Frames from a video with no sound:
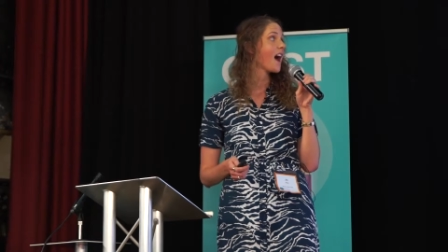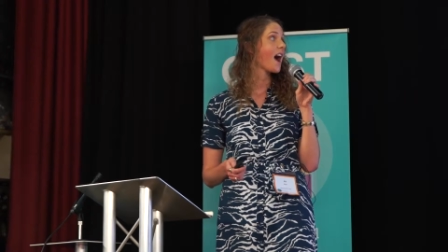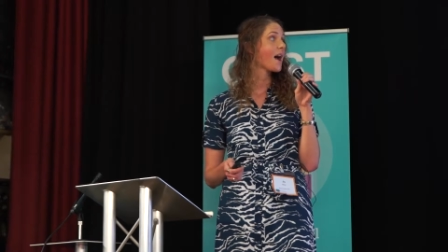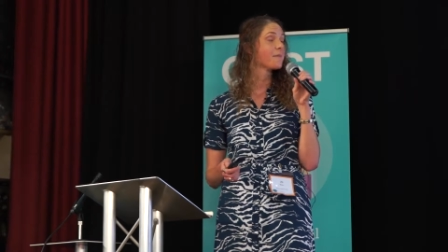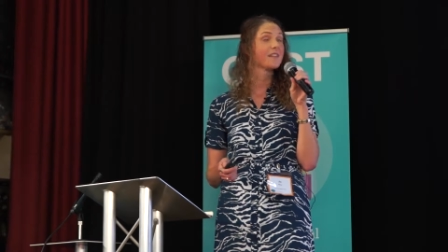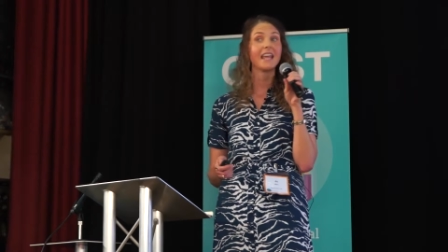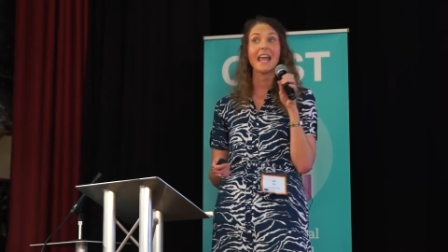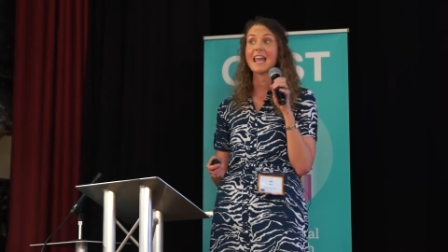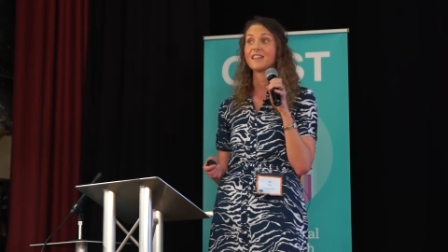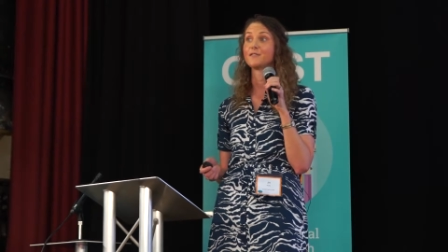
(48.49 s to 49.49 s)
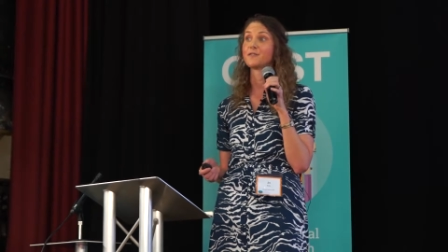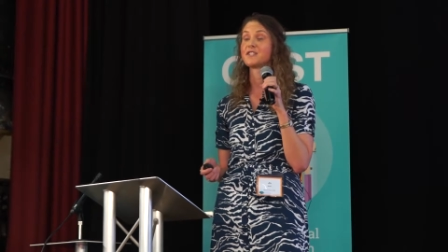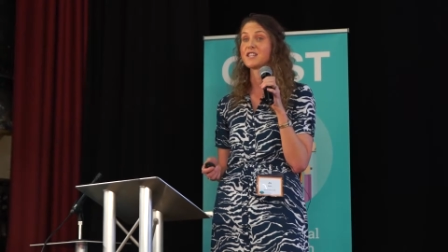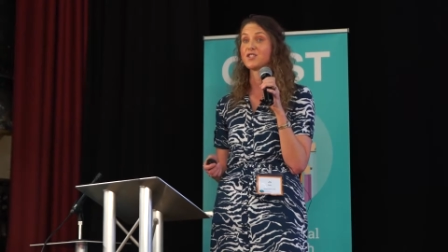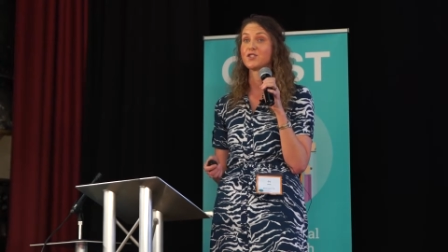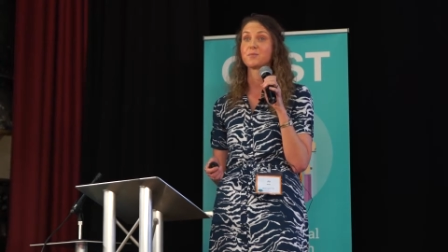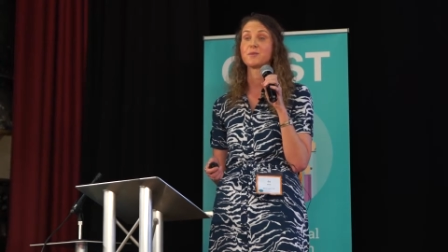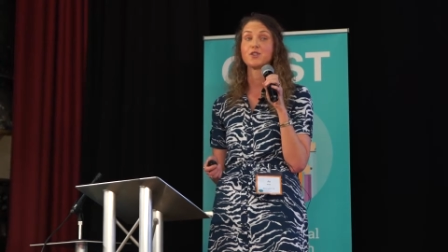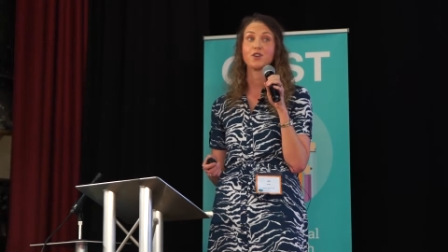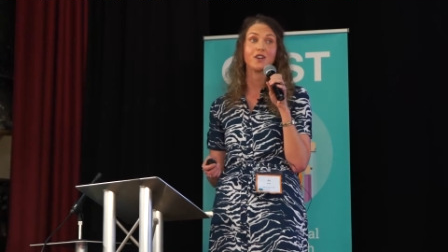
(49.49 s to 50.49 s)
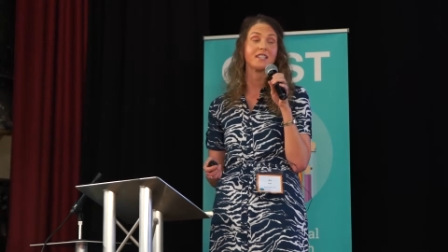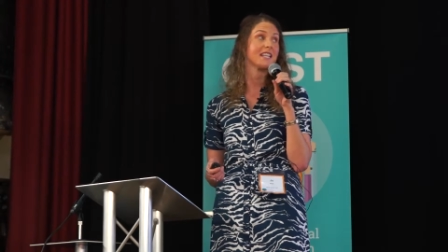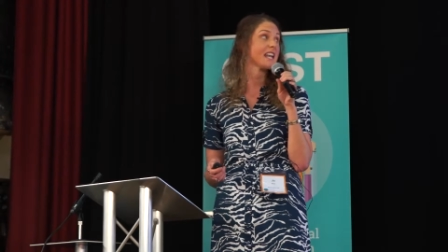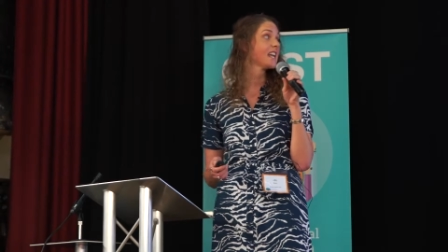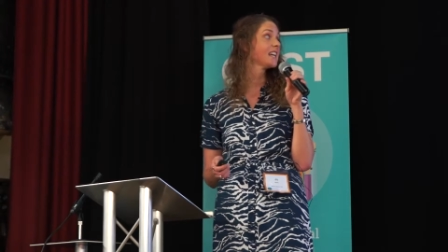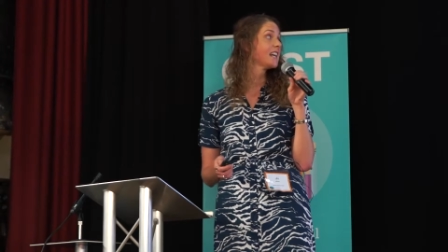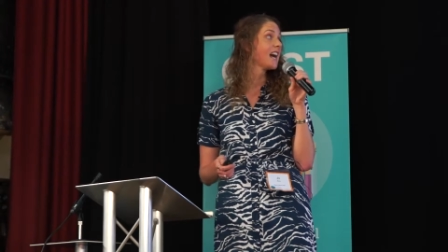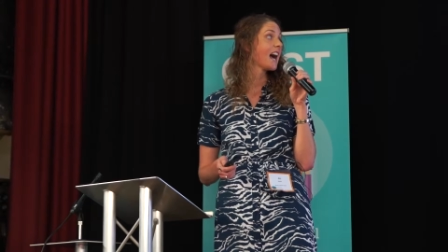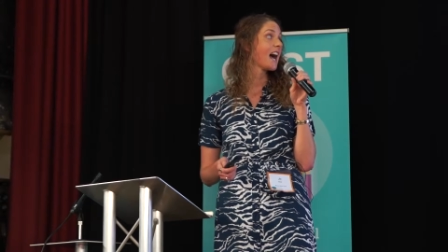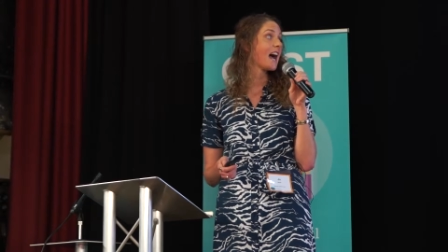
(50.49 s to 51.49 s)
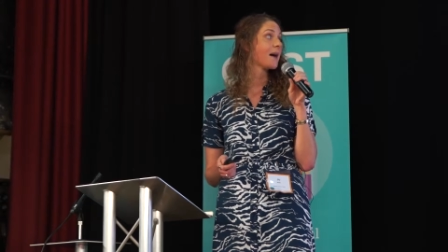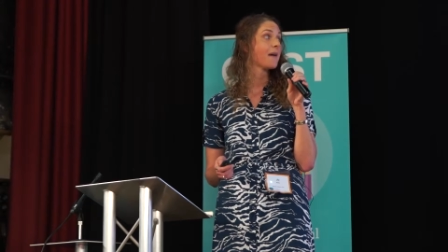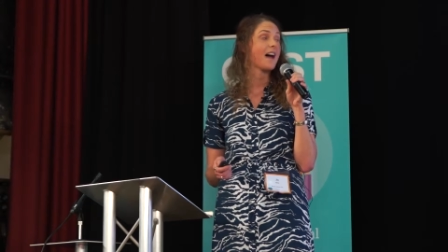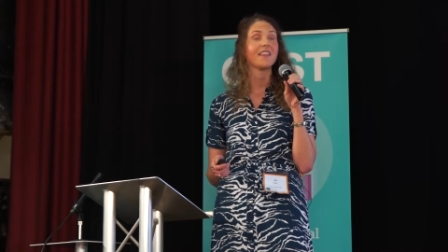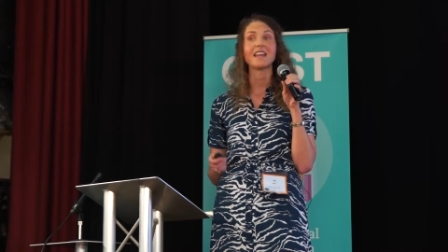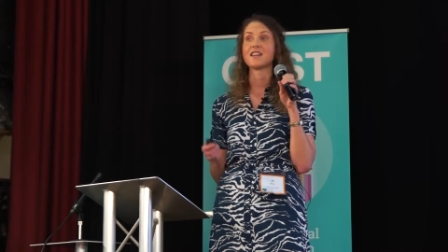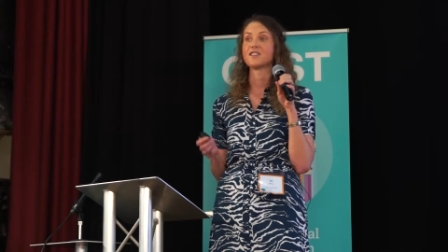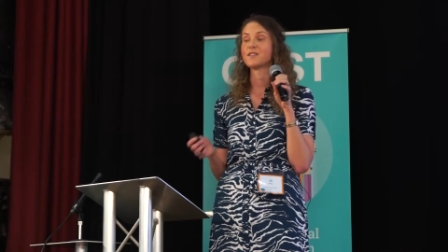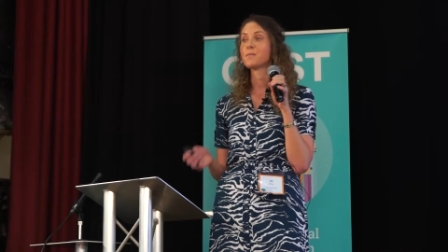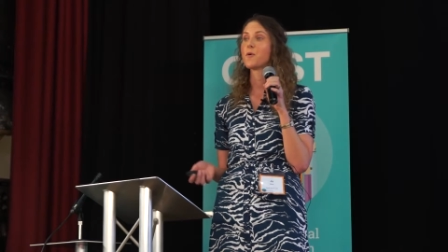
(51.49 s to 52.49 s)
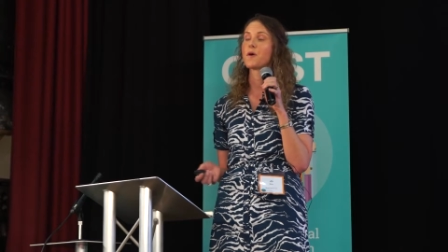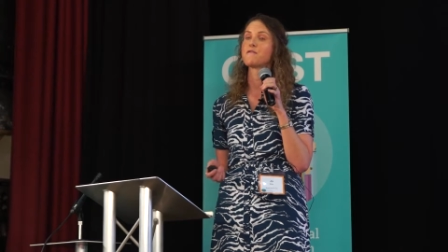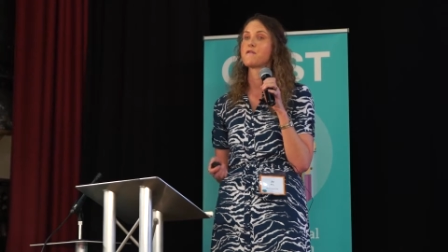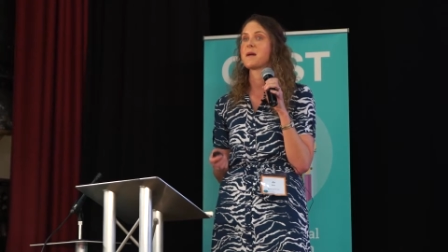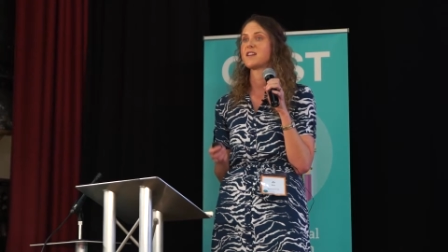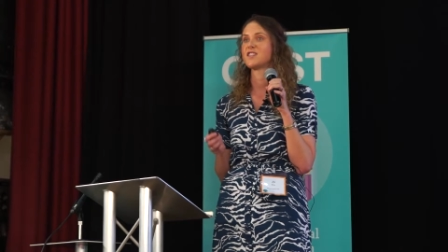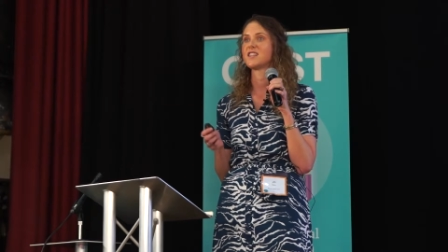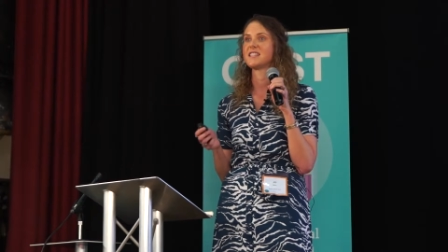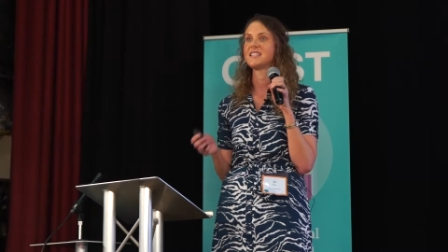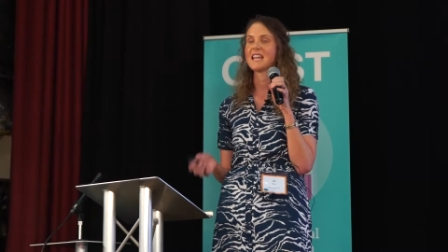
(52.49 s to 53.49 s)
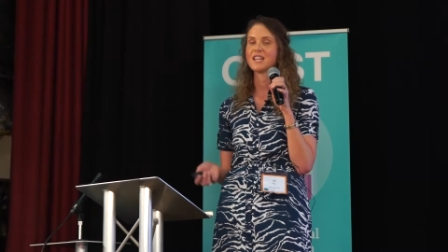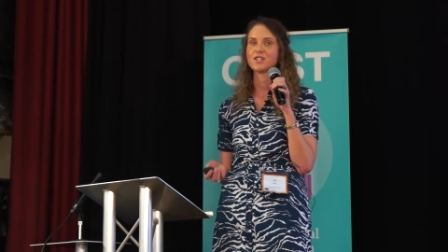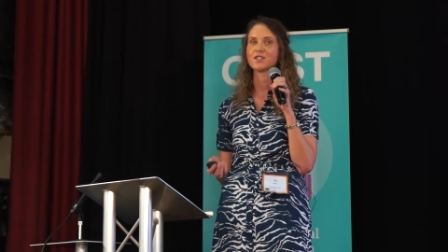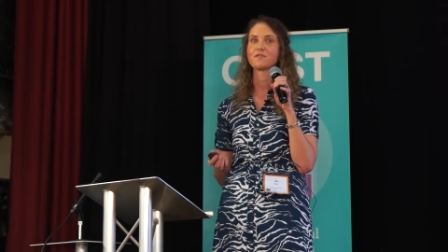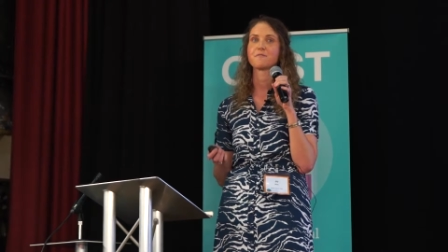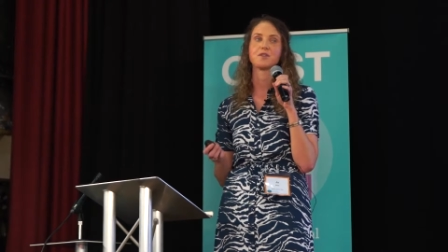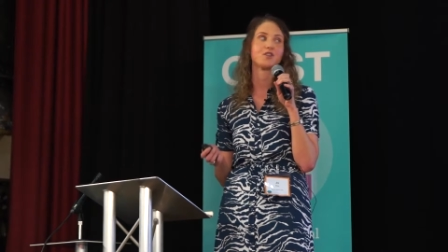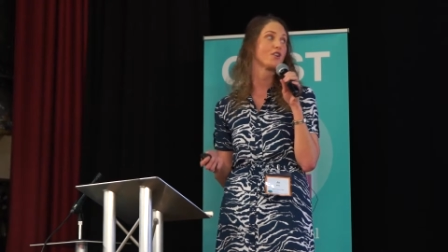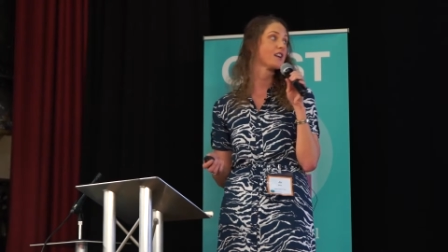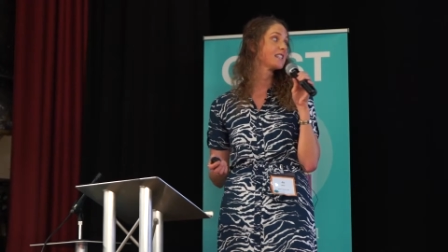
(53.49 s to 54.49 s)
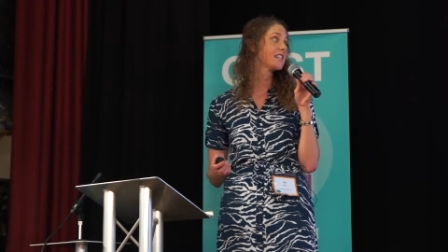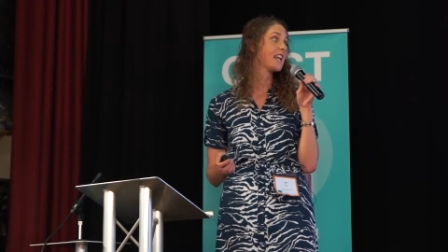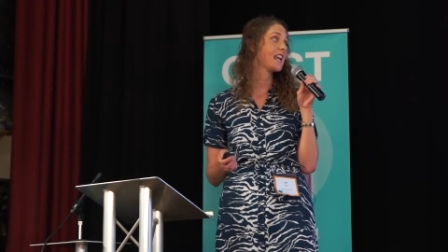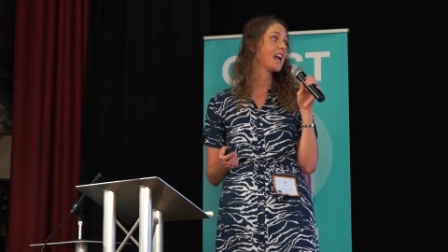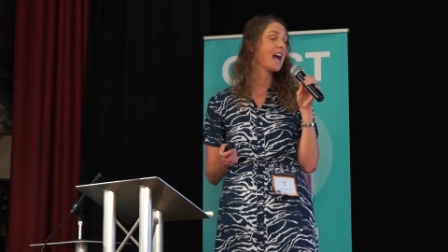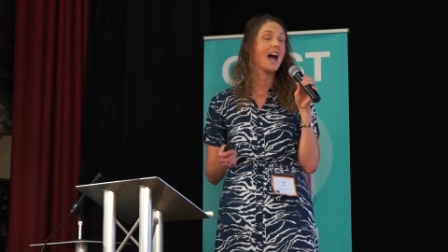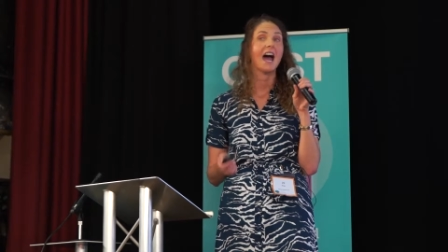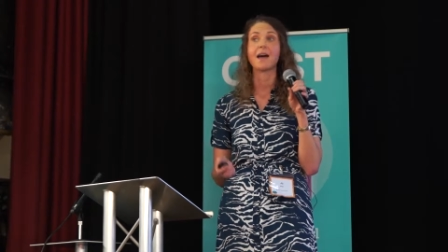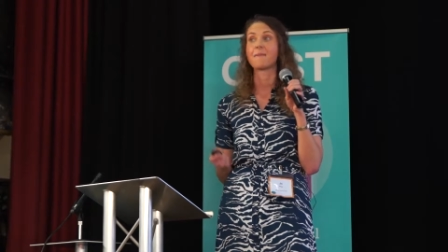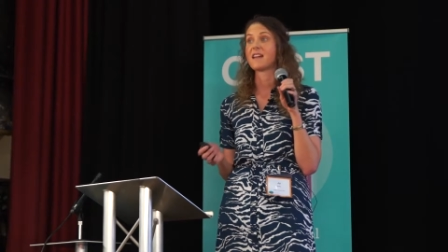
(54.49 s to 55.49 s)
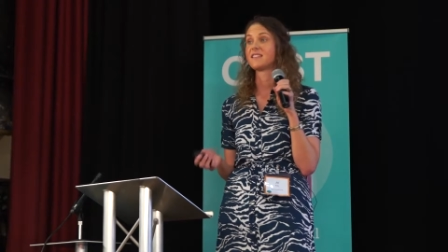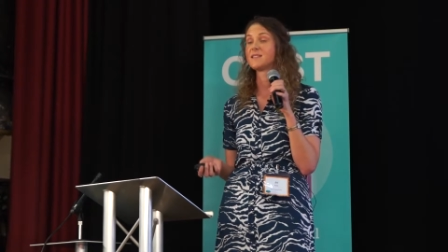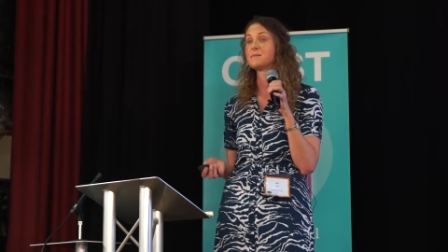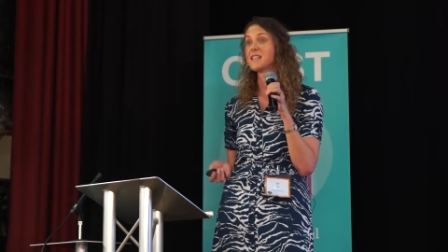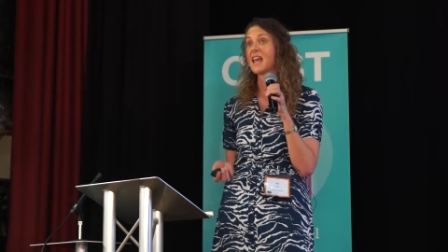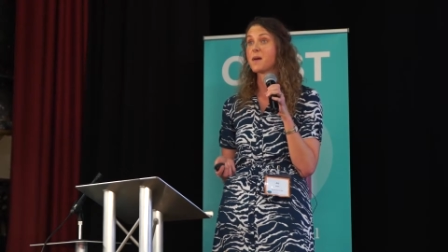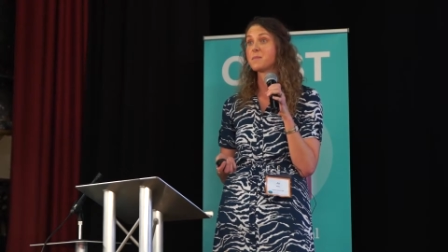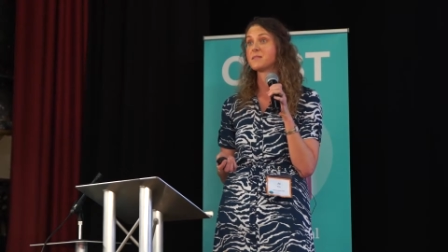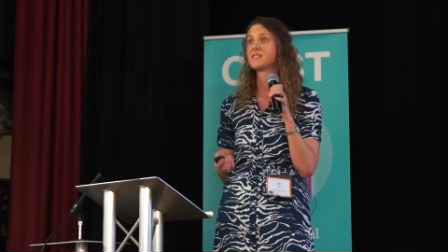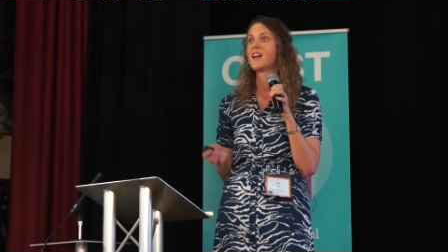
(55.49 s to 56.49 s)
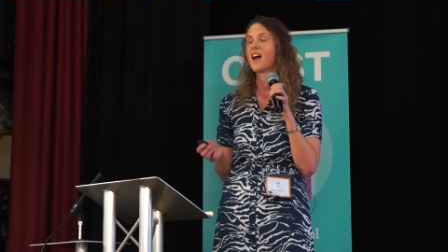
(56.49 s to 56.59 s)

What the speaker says: the case for digital maturity, and then some more information, the stages of maturity, and some tips.